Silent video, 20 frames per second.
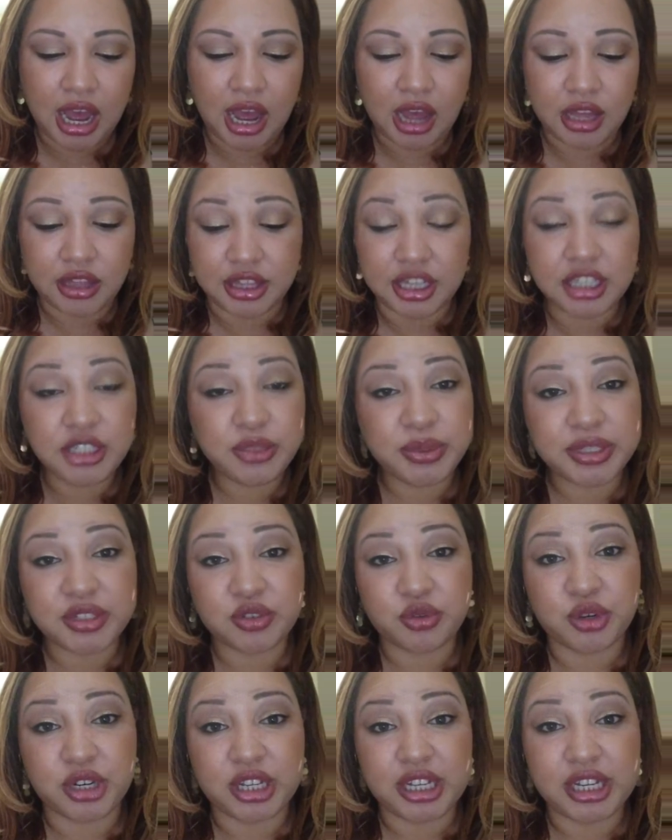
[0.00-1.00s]
this was
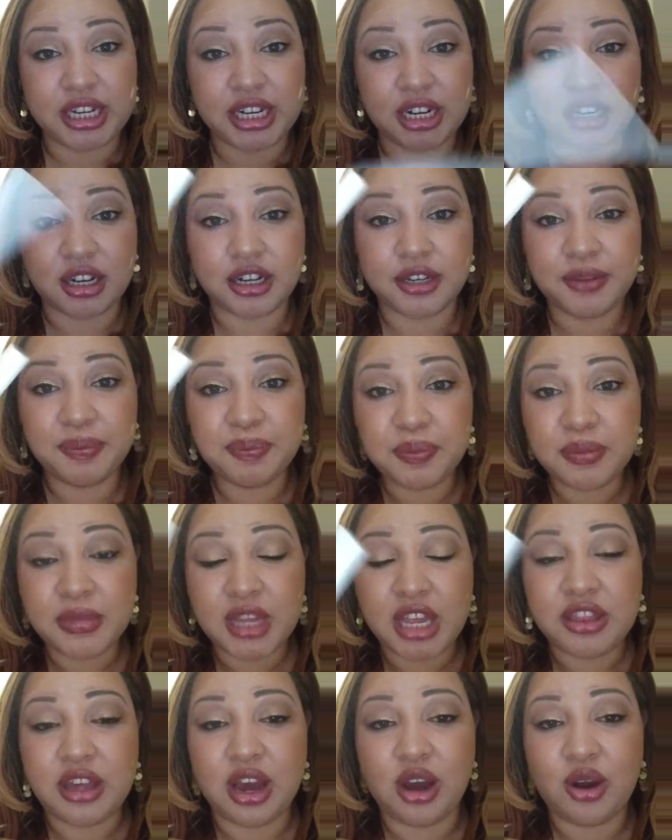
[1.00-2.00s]
really good.
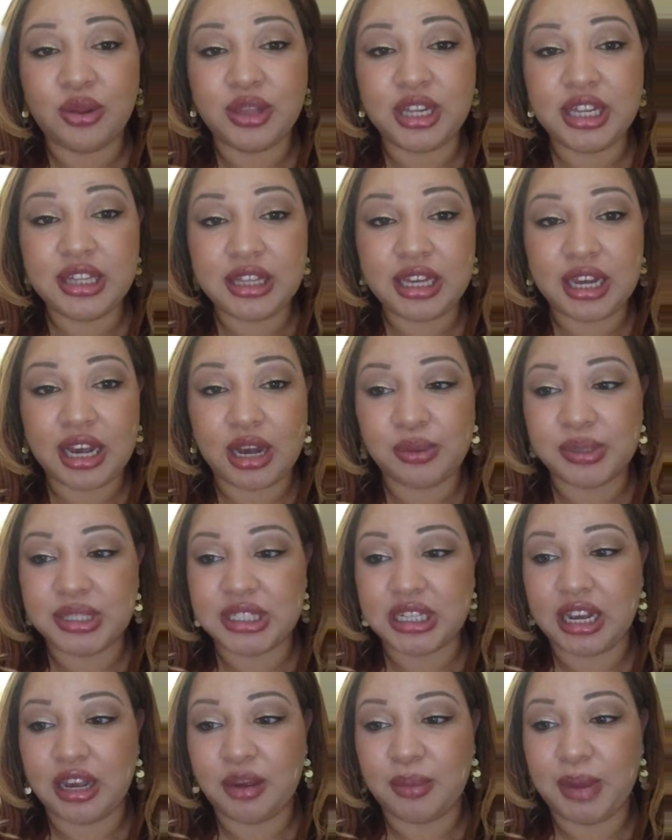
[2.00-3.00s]
The only thing I would
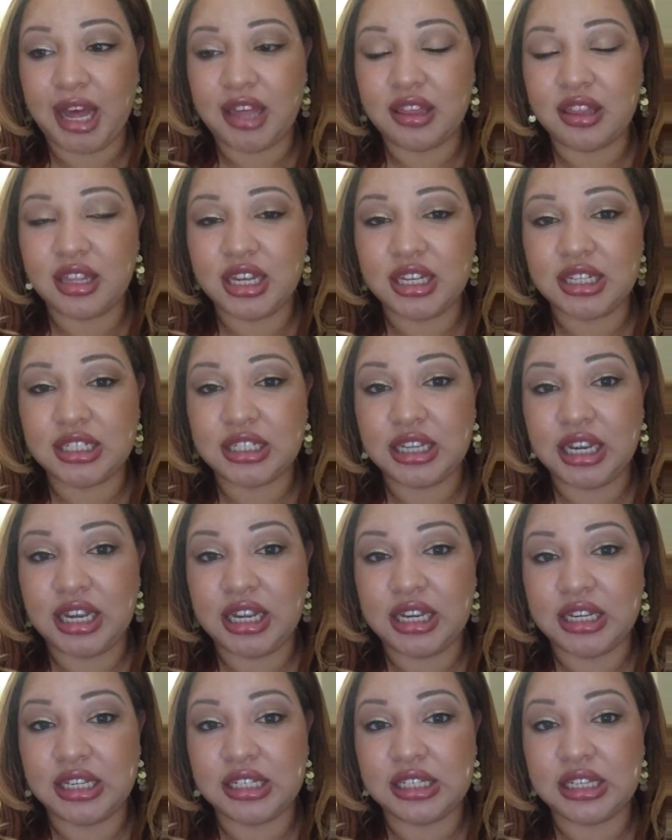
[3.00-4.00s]
say about this
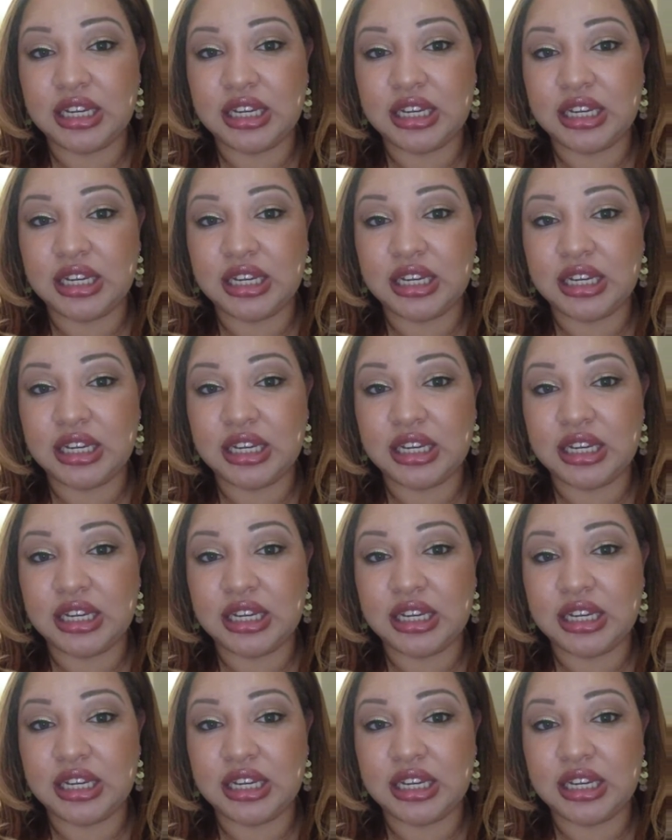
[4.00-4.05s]
is